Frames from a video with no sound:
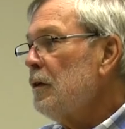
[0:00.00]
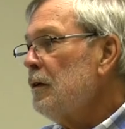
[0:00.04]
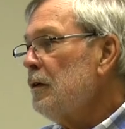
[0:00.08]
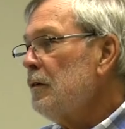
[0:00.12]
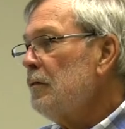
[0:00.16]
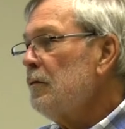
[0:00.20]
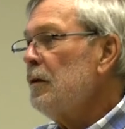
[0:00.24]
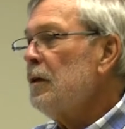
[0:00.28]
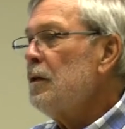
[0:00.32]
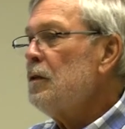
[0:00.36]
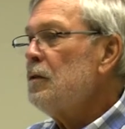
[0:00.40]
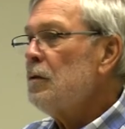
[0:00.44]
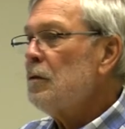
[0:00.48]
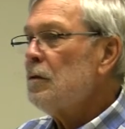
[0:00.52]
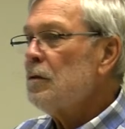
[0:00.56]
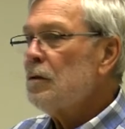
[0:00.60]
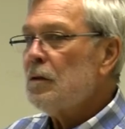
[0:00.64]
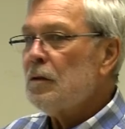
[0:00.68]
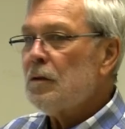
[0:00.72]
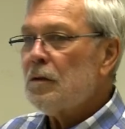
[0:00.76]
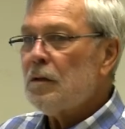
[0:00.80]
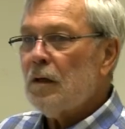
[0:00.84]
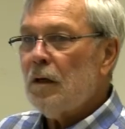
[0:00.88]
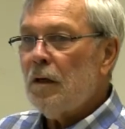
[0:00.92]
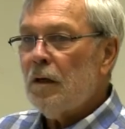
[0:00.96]
individuals
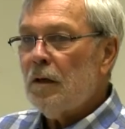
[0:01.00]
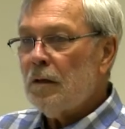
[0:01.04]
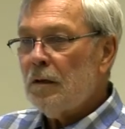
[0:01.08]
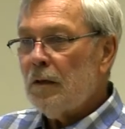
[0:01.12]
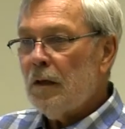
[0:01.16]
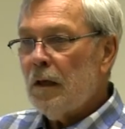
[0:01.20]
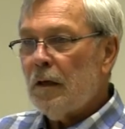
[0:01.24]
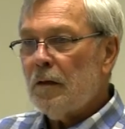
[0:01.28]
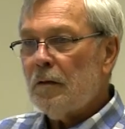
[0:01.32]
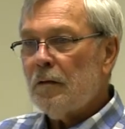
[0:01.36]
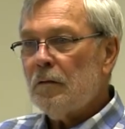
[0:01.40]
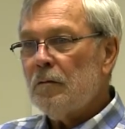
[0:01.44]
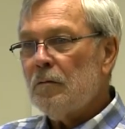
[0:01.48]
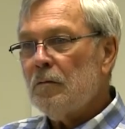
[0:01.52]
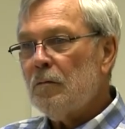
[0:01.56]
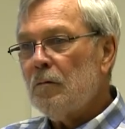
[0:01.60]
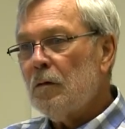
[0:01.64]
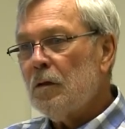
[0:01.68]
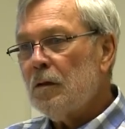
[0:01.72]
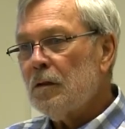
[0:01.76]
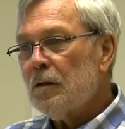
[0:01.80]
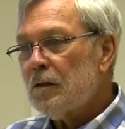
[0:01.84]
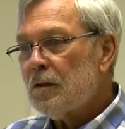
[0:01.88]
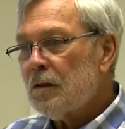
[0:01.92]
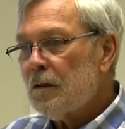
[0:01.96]
you saw in that
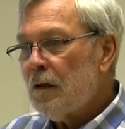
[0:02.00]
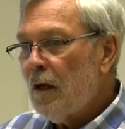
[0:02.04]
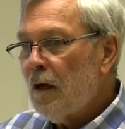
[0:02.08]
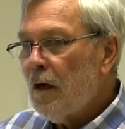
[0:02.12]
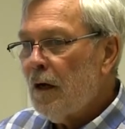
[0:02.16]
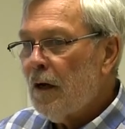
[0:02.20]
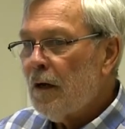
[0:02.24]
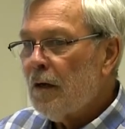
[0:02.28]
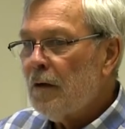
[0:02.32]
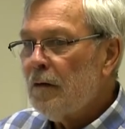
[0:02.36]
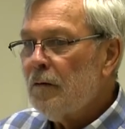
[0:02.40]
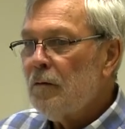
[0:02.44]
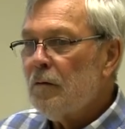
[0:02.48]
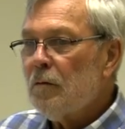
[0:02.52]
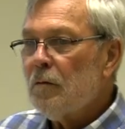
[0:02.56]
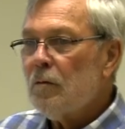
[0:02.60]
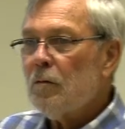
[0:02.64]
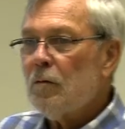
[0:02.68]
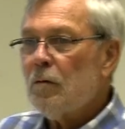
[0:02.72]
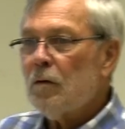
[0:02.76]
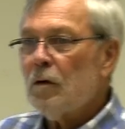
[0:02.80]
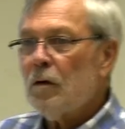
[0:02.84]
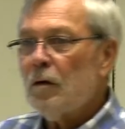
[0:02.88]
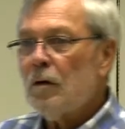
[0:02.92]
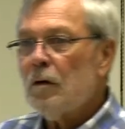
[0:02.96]
one slide
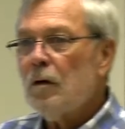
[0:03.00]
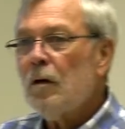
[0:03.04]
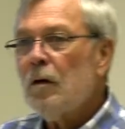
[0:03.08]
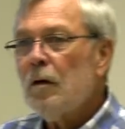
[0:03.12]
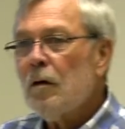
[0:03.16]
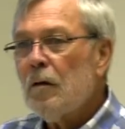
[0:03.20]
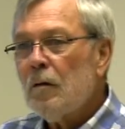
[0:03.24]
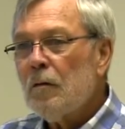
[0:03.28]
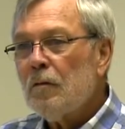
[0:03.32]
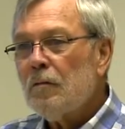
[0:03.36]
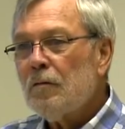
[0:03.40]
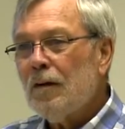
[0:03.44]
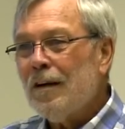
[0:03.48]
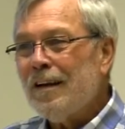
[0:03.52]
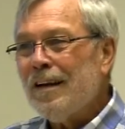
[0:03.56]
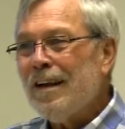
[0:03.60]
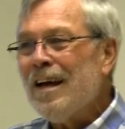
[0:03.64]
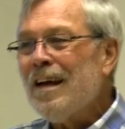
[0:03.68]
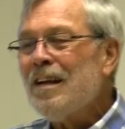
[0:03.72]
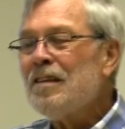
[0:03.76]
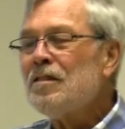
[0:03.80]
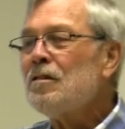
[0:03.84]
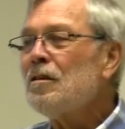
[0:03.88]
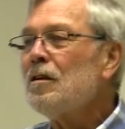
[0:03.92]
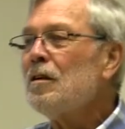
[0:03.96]
were
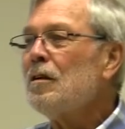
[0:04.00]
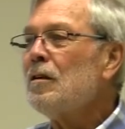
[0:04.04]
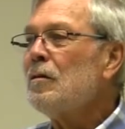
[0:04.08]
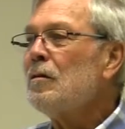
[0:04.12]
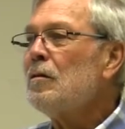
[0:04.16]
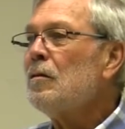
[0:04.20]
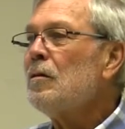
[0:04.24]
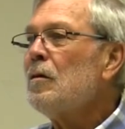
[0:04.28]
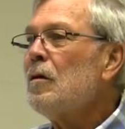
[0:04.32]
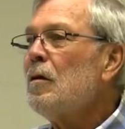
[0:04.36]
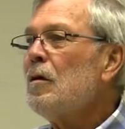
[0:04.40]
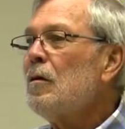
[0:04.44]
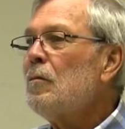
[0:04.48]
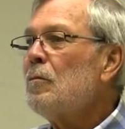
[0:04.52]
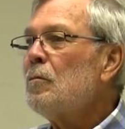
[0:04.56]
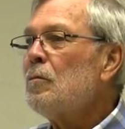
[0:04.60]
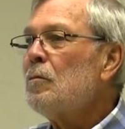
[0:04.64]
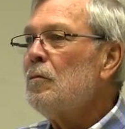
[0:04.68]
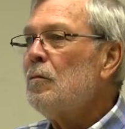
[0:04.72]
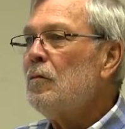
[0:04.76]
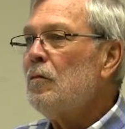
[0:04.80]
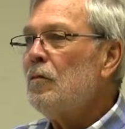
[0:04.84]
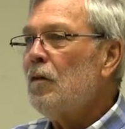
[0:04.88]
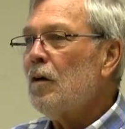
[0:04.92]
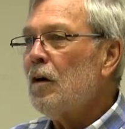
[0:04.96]
financially
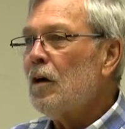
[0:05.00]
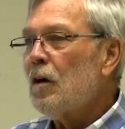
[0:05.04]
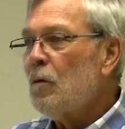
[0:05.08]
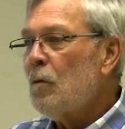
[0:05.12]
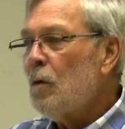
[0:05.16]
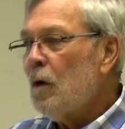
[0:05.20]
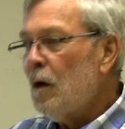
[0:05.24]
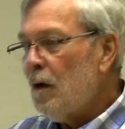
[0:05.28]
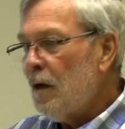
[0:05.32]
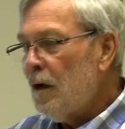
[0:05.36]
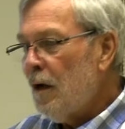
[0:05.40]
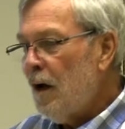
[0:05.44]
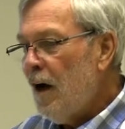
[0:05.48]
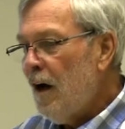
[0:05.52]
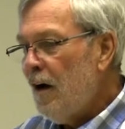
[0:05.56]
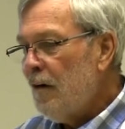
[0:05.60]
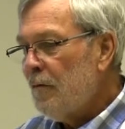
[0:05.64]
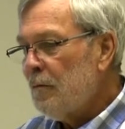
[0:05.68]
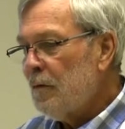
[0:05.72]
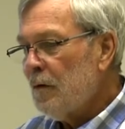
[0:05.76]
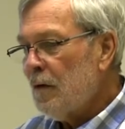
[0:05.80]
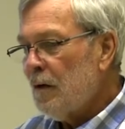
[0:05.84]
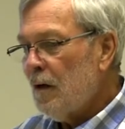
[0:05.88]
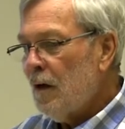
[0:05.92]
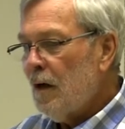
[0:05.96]
very well
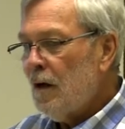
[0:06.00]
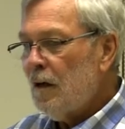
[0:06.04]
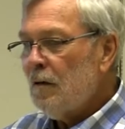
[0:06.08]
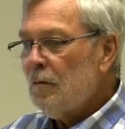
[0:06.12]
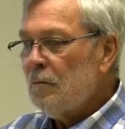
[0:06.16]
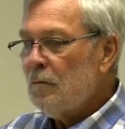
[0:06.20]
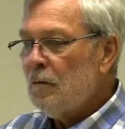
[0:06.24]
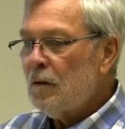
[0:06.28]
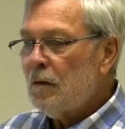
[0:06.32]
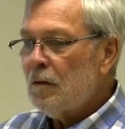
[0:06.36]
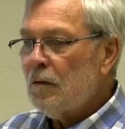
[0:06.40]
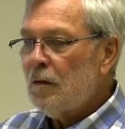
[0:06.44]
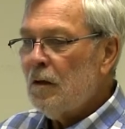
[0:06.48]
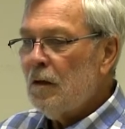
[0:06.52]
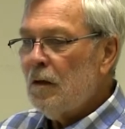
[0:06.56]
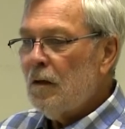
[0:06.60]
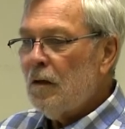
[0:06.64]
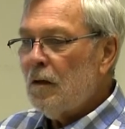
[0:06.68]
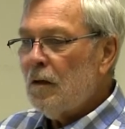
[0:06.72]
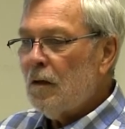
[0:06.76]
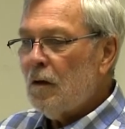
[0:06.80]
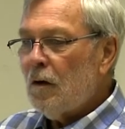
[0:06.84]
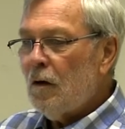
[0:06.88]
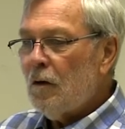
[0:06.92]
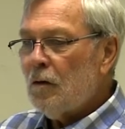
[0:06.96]
off, but a lot of them were
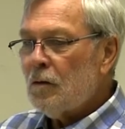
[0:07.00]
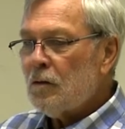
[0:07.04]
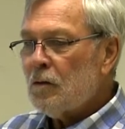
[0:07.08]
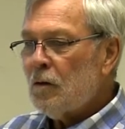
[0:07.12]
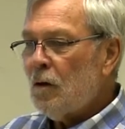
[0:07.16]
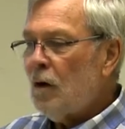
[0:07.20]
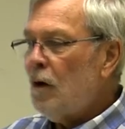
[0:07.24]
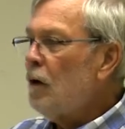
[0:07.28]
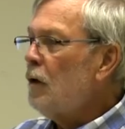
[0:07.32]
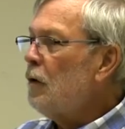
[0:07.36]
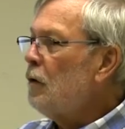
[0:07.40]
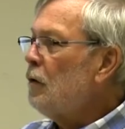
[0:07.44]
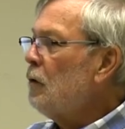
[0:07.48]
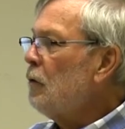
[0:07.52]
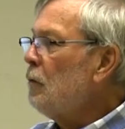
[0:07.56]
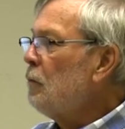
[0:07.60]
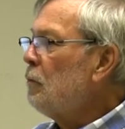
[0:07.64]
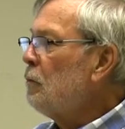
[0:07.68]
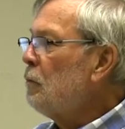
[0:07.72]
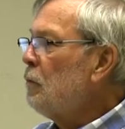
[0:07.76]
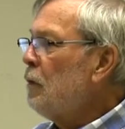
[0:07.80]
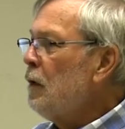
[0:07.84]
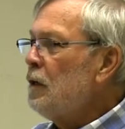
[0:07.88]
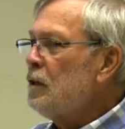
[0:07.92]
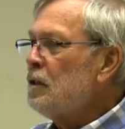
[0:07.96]
also on the
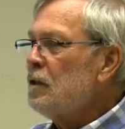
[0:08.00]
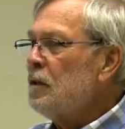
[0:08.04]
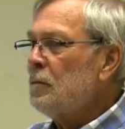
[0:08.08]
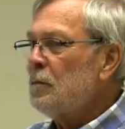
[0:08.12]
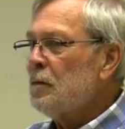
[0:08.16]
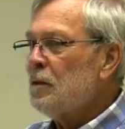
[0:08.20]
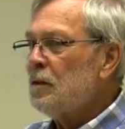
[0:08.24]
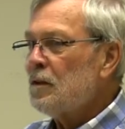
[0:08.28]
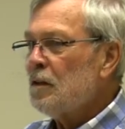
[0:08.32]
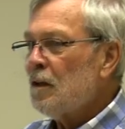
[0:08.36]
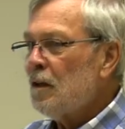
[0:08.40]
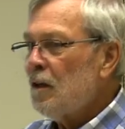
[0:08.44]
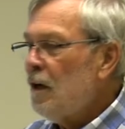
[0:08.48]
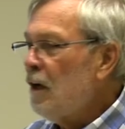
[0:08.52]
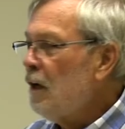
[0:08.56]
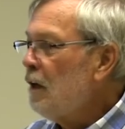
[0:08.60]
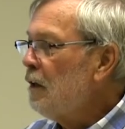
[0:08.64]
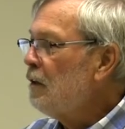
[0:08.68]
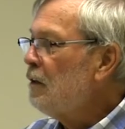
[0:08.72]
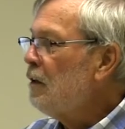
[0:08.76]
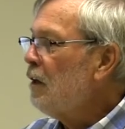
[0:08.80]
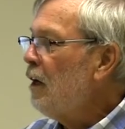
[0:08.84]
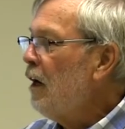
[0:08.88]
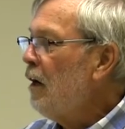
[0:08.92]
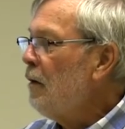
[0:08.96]
precipice a lot
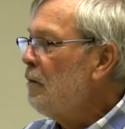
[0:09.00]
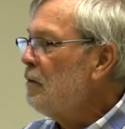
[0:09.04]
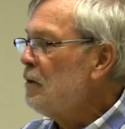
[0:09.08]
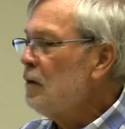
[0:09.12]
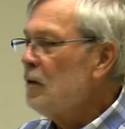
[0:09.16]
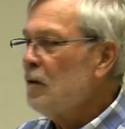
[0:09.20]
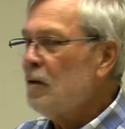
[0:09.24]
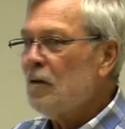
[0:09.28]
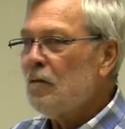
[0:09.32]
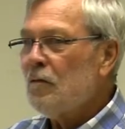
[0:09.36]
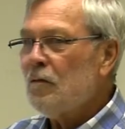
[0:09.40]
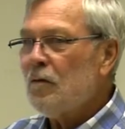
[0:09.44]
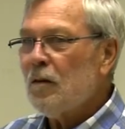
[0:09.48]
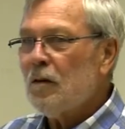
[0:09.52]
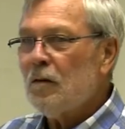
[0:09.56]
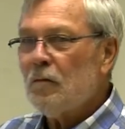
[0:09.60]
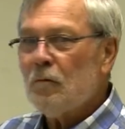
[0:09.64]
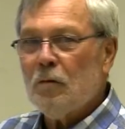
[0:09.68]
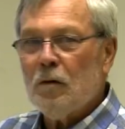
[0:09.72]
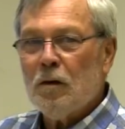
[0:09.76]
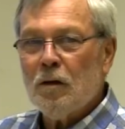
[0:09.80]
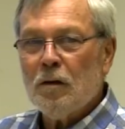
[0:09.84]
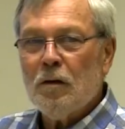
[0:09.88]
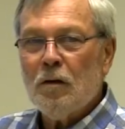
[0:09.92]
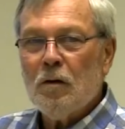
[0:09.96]
of times. the,
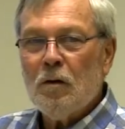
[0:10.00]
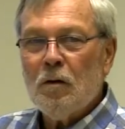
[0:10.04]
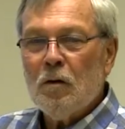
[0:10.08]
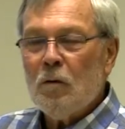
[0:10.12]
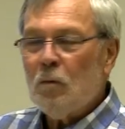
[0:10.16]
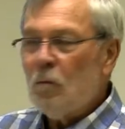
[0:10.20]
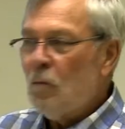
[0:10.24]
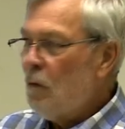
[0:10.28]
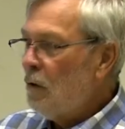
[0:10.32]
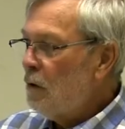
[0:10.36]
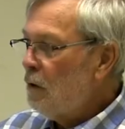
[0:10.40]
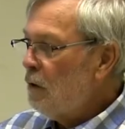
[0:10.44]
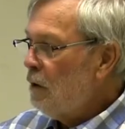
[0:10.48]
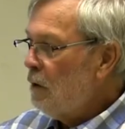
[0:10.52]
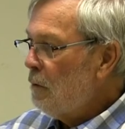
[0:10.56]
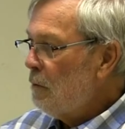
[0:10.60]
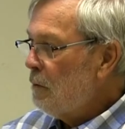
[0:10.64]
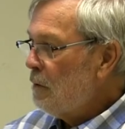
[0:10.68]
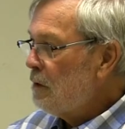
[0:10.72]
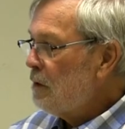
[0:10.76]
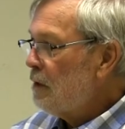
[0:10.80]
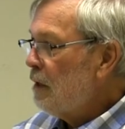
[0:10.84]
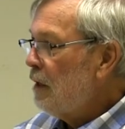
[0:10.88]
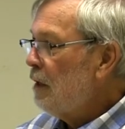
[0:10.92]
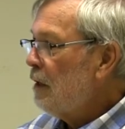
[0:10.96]
one, one little
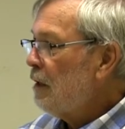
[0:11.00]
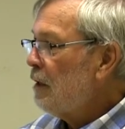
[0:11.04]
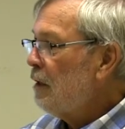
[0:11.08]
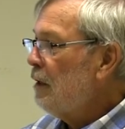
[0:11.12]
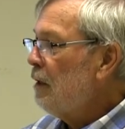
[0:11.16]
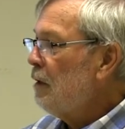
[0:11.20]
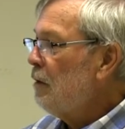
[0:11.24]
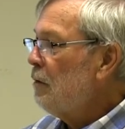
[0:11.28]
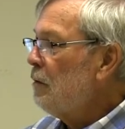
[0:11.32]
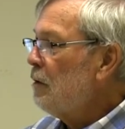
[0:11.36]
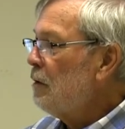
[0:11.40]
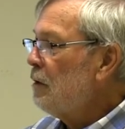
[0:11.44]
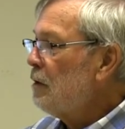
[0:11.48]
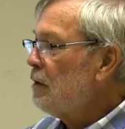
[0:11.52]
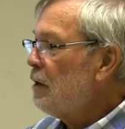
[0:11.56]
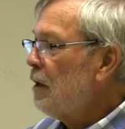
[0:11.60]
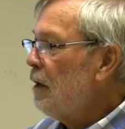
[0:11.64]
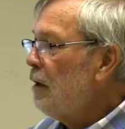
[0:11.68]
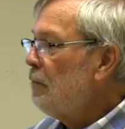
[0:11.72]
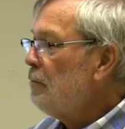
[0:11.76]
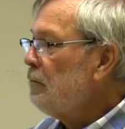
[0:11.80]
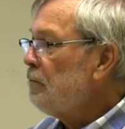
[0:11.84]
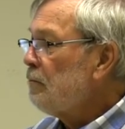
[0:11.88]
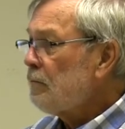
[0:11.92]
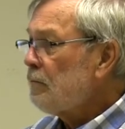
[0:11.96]
mistake and it was a uh,